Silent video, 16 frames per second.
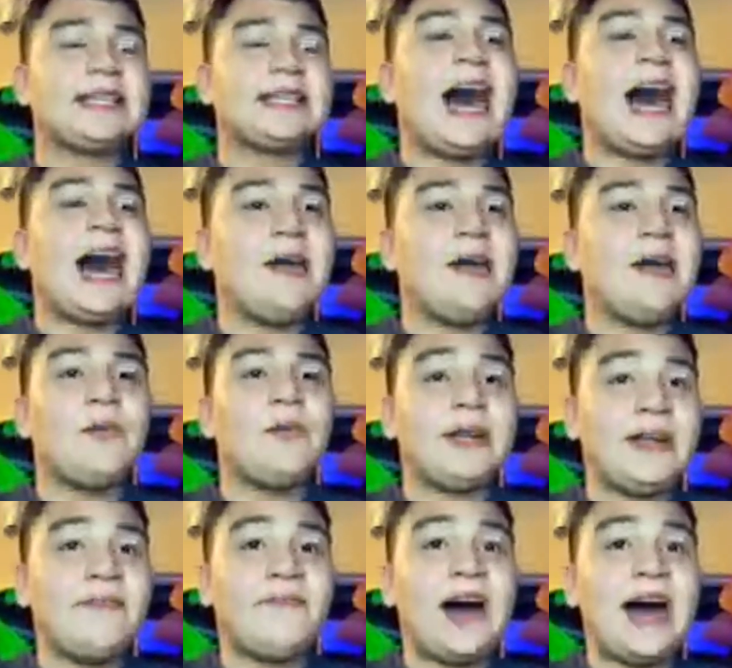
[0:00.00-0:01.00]
because
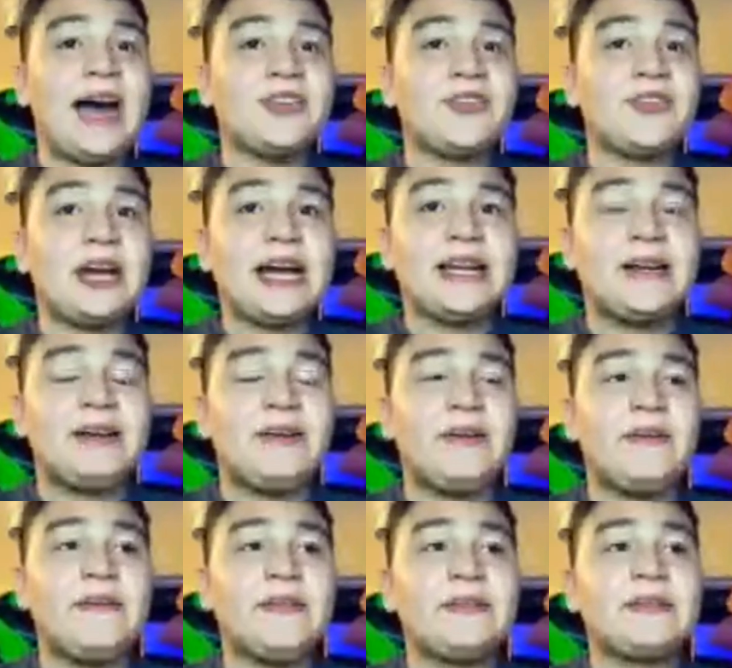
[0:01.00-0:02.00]
if I try
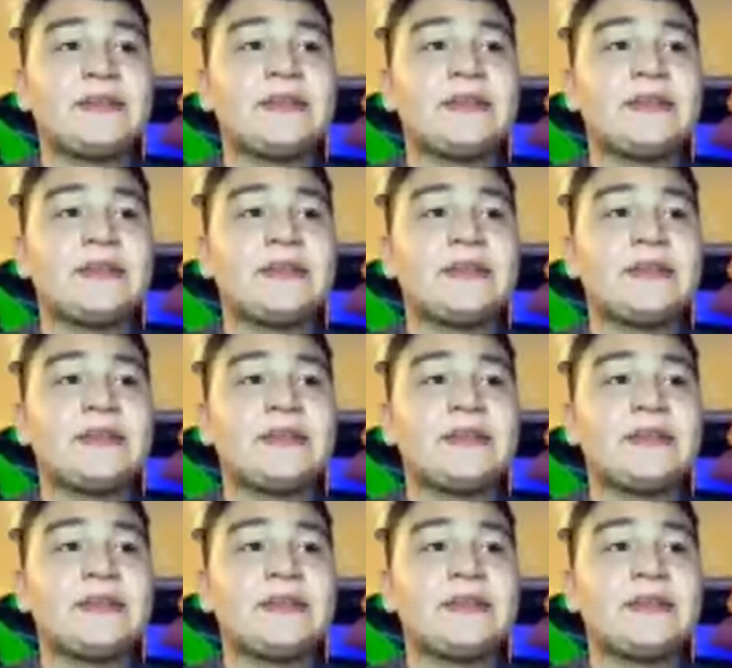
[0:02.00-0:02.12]
to